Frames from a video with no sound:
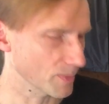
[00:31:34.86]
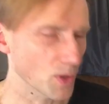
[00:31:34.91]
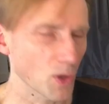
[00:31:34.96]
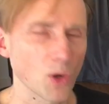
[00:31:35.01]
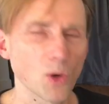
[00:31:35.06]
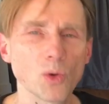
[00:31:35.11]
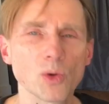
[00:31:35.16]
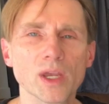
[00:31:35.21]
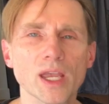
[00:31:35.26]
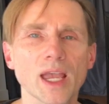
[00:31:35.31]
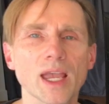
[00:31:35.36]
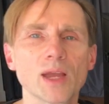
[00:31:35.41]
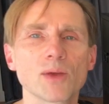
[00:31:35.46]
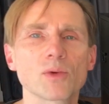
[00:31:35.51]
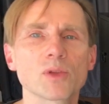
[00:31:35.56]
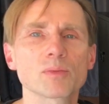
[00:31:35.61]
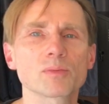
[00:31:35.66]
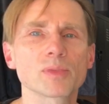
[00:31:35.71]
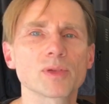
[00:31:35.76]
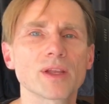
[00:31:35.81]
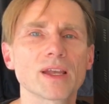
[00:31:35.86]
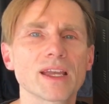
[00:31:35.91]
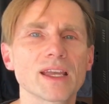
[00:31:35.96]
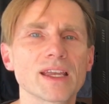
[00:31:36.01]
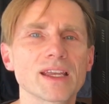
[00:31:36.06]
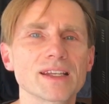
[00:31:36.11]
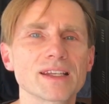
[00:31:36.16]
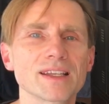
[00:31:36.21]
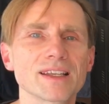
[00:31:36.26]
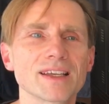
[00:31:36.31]
okay with
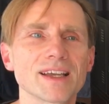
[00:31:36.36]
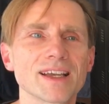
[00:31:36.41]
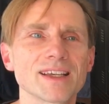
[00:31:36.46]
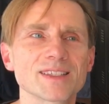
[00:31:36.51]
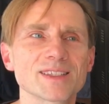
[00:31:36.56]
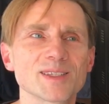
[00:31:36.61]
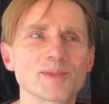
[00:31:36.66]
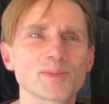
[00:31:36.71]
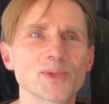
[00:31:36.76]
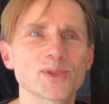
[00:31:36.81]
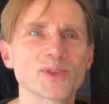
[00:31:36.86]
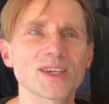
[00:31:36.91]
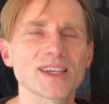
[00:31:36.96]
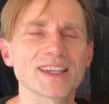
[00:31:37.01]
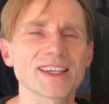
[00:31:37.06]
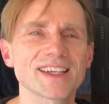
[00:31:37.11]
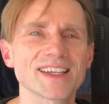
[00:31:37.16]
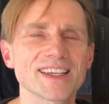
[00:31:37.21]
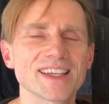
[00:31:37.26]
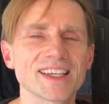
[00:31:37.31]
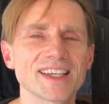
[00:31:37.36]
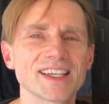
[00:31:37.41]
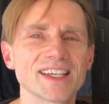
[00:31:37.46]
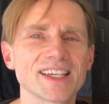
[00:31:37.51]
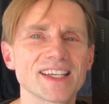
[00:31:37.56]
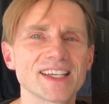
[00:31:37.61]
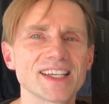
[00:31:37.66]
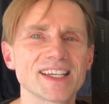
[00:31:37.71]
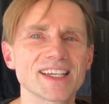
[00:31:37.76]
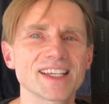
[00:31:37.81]
playing a simple thing.
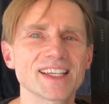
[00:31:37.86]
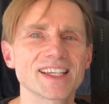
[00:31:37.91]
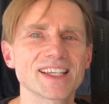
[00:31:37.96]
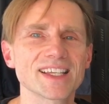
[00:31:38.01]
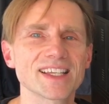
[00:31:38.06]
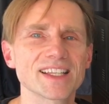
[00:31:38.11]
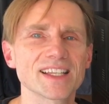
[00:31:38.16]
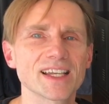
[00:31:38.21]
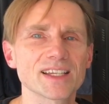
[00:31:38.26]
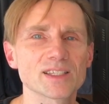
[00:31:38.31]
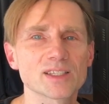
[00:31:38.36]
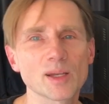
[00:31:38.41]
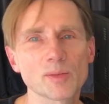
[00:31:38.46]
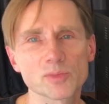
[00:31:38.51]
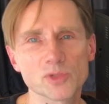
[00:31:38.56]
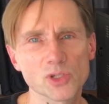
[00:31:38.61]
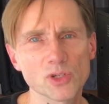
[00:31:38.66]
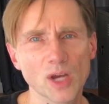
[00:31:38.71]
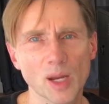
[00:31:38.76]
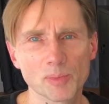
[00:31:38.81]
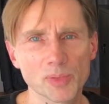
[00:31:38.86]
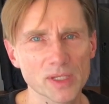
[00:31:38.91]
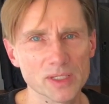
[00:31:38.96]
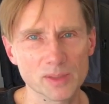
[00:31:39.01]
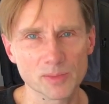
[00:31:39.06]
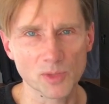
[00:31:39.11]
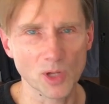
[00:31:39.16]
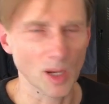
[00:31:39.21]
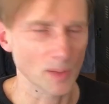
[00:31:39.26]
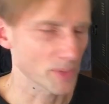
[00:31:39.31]
Like sure, I play
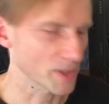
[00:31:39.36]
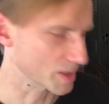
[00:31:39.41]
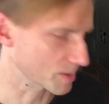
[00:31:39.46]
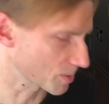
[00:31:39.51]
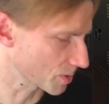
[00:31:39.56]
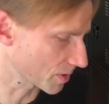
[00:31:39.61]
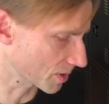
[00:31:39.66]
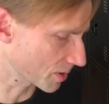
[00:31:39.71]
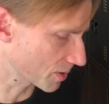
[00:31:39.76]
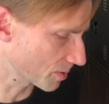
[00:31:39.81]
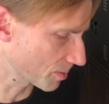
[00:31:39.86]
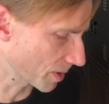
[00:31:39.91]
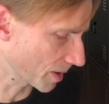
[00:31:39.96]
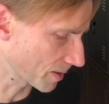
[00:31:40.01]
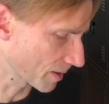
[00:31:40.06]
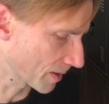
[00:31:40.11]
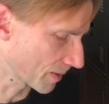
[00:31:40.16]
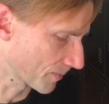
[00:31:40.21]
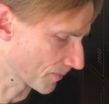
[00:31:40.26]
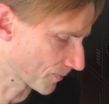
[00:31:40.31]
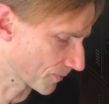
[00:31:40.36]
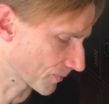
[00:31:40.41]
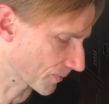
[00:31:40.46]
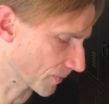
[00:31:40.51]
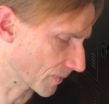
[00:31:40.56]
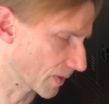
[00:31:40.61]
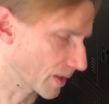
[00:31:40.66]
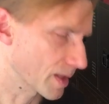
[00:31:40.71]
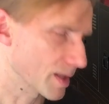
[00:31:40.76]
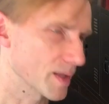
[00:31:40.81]
some complex music too,
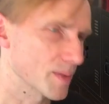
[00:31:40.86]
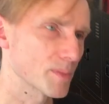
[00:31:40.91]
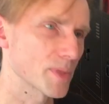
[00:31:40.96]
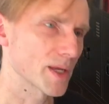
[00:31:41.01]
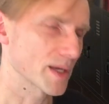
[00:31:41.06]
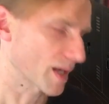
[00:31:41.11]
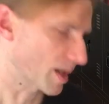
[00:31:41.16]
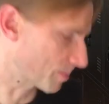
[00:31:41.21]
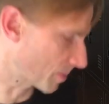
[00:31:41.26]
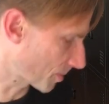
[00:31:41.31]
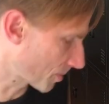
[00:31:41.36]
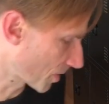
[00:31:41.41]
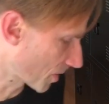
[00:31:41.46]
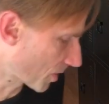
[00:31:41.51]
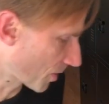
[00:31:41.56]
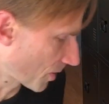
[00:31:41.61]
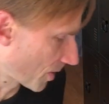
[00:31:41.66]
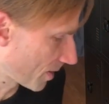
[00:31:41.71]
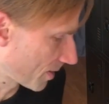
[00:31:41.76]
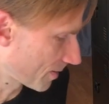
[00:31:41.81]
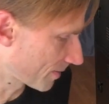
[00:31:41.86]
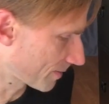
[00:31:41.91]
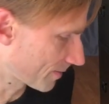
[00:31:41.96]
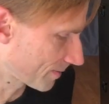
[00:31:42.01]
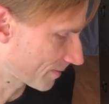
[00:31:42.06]
but I remember going.